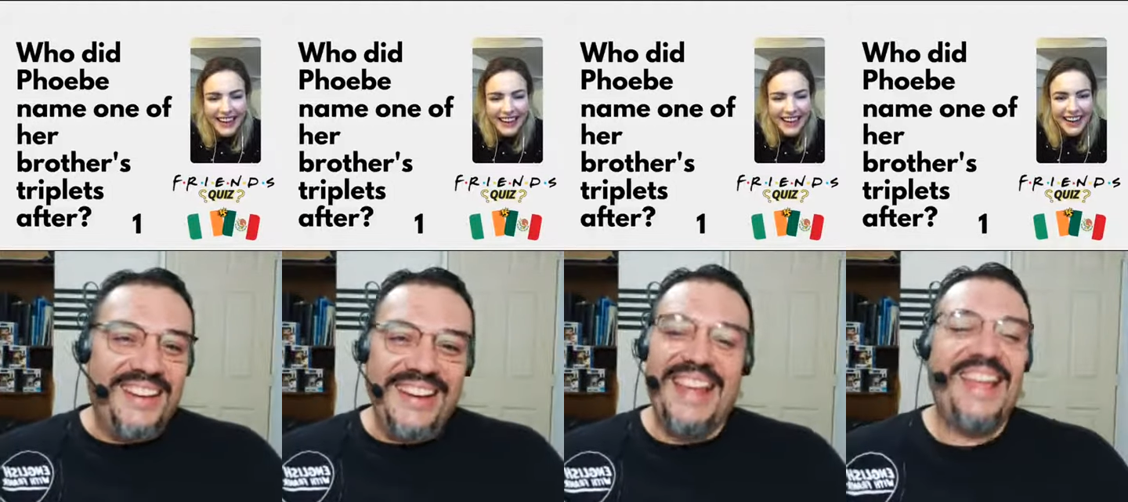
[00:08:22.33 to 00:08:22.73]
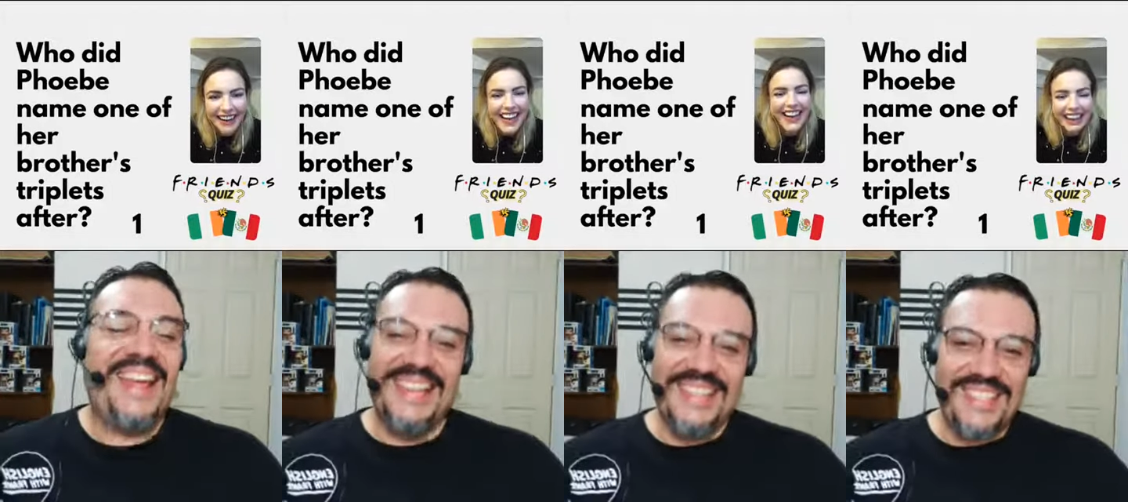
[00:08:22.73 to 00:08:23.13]
Speaker 1: it's,
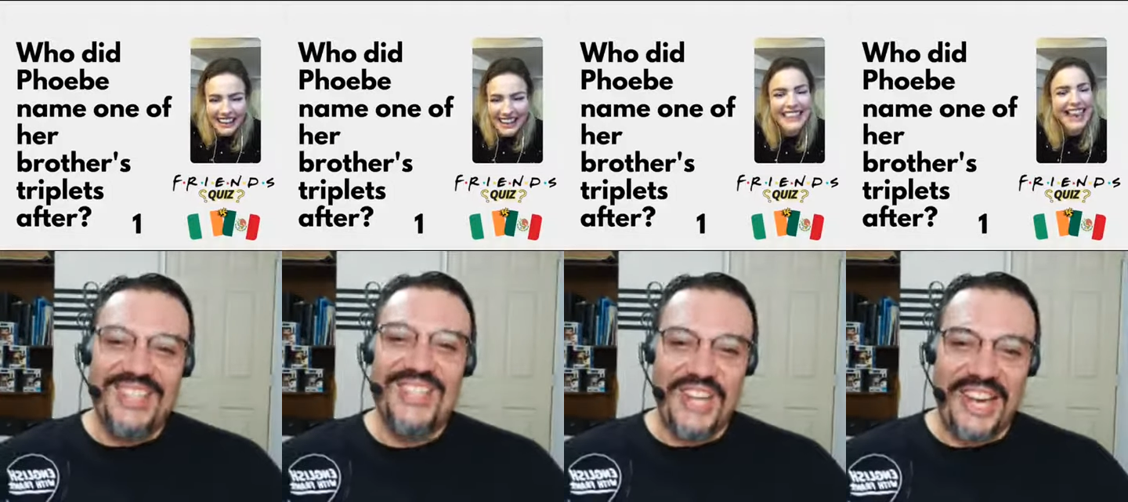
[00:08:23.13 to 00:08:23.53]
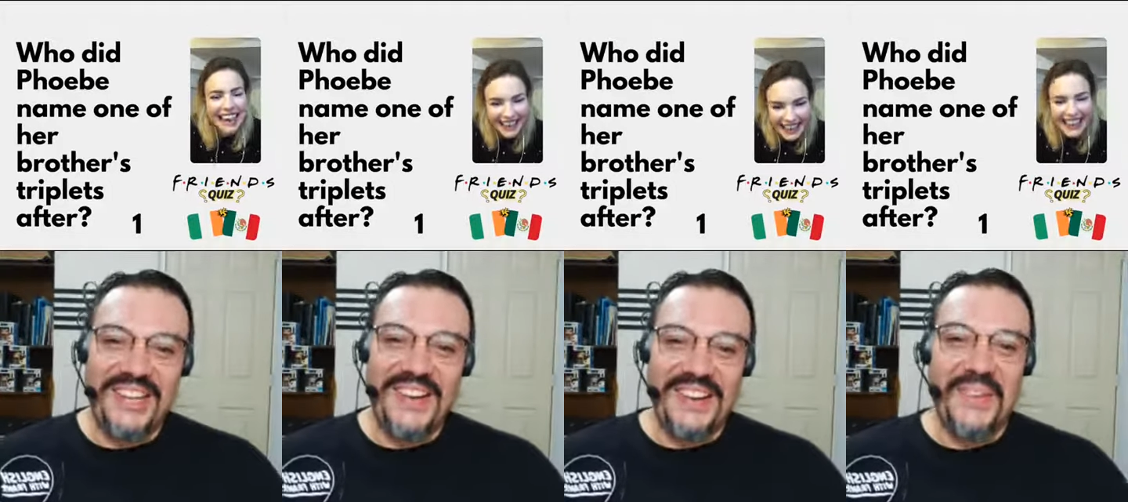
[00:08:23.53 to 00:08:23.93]
it's, it's chandler, the
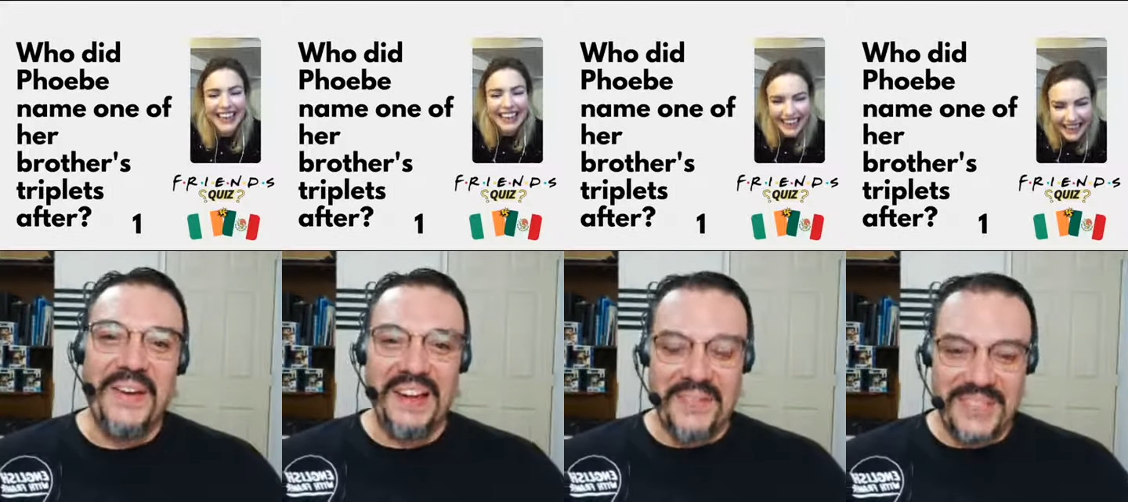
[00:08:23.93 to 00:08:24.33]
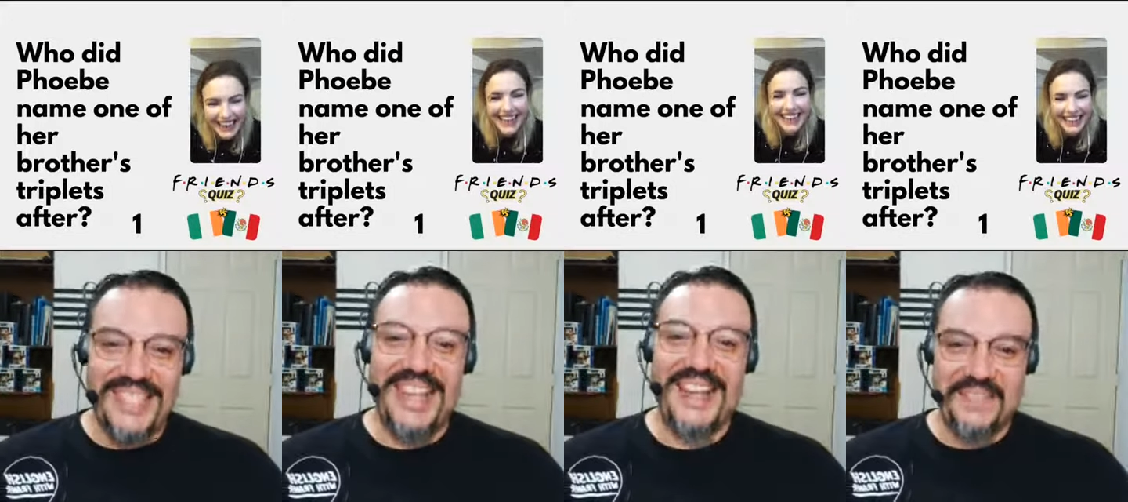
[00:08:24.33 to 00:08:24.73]
one i would say
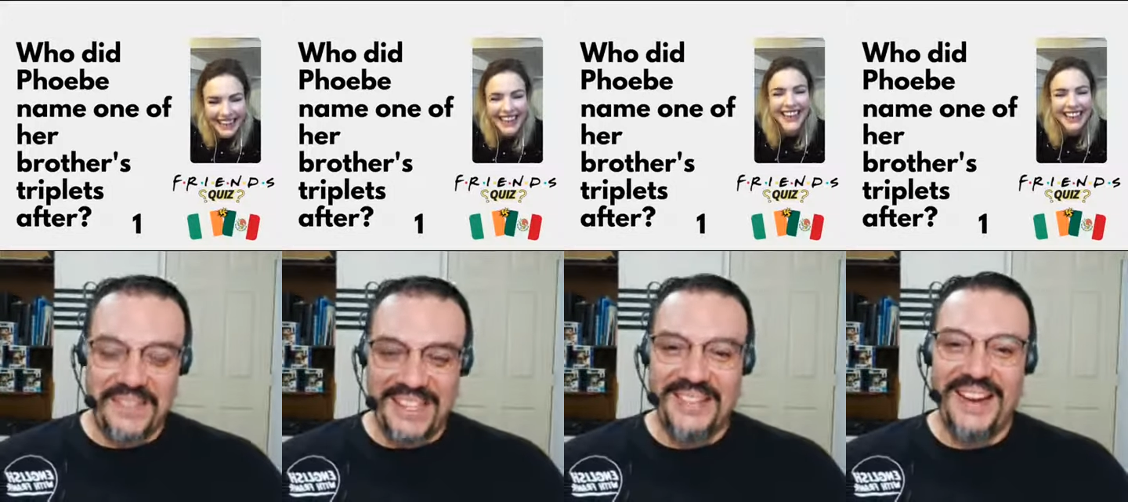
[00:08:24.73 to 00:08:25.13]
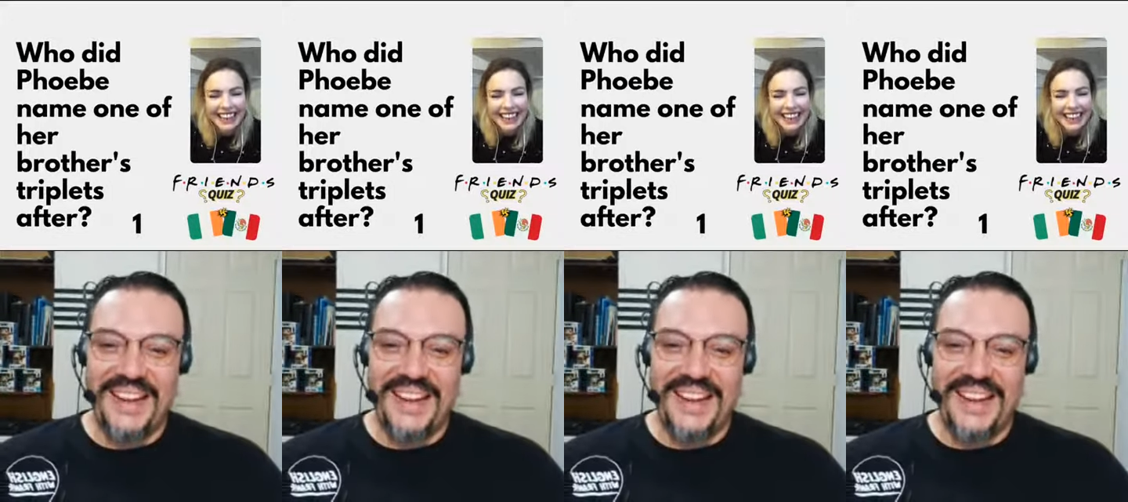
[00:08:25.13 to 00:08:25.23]
that's right